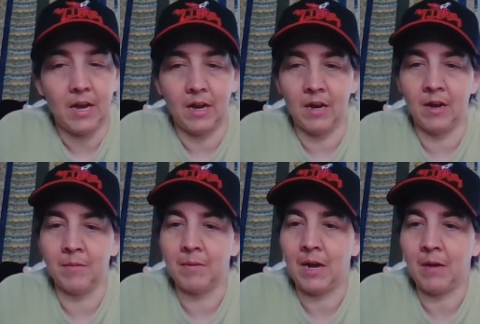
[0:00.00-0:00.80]

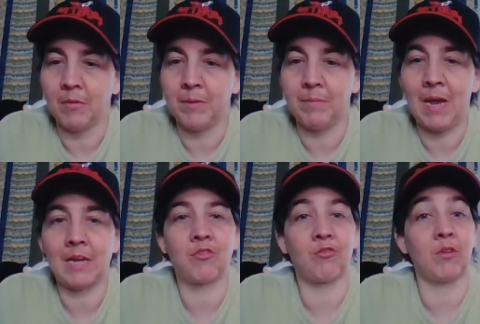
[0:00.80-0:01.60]
I will be
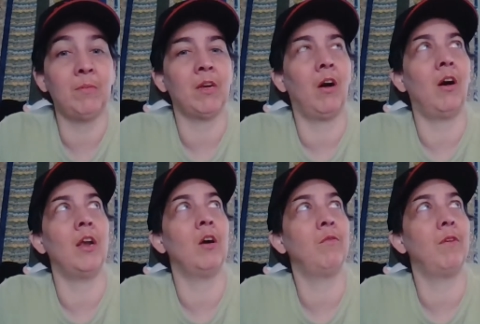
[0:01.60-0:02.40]
back streaming on